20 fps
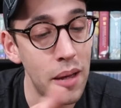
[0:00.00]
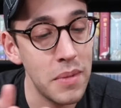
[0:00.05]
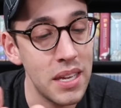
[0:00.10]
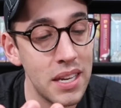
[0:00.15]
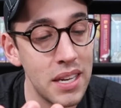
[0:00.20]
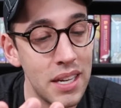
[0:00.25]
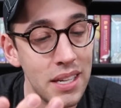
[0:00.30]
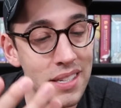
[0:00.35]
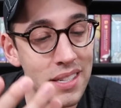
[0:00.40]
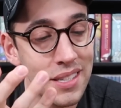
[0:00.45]
I
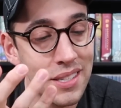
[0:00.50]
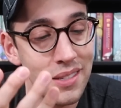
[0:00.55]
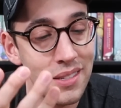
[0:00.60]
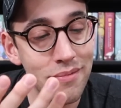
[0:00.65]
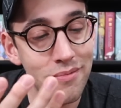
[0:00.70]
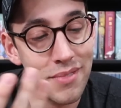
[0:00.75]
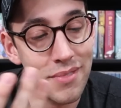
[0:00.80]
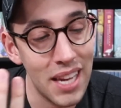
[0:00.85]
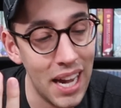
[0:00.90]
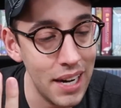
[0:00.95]
mean, it's
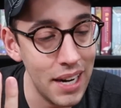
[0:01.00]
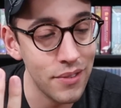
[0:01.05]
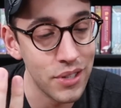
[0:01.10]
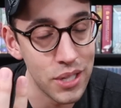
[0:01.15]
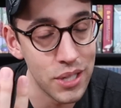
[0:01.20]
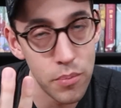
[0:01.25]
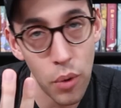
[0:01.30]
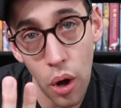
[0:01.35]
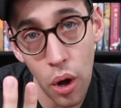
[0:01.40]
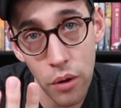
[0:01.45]
kind of
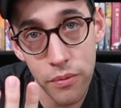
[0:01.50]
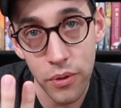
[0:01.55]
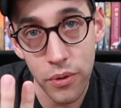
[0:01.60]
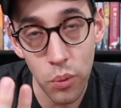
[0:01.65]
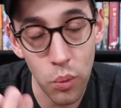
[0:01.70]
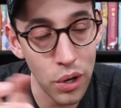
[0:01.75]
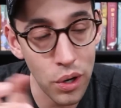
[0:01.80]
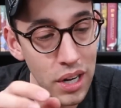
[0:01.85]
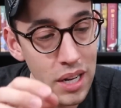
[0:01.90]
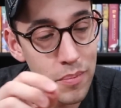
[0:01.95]
small
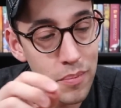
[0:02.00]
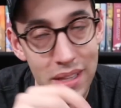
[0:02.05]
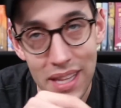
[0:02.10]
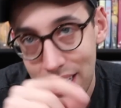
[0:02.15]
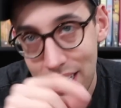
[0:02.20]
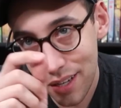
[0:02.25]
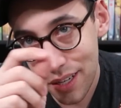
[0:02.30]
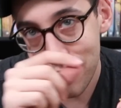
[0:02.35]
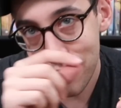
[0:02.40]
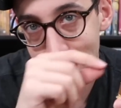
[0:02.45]
for wording, but
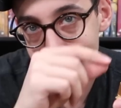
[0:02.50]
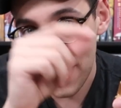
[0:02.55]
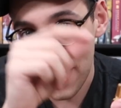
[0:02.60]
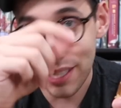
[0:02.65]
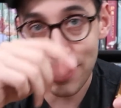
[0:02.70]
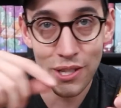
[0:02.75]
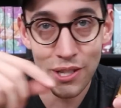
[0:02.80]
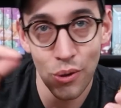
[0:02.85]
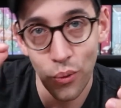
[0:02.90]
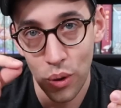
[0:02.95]
they could have done
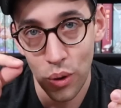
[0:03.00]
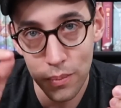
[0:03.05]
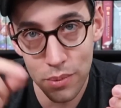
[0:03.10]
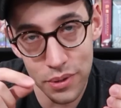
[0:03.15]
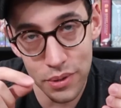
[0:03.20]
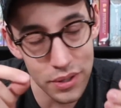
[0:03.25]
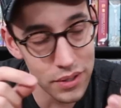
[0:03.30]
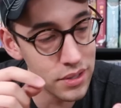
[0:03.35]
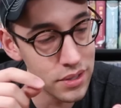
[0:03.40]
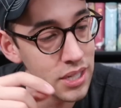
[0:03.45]
like
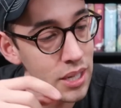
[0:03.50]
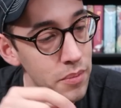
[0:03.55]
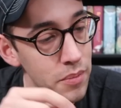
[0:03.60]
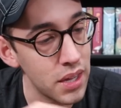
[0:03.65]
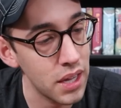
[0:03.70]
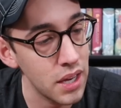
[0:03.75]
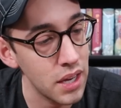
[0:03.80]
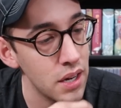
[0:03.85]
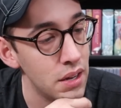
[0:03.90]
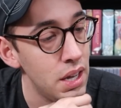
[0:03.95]
scribbles or
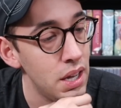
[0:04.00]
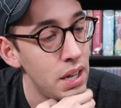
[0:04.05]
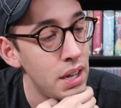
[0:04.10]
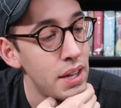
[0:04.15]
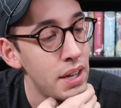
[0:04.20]
something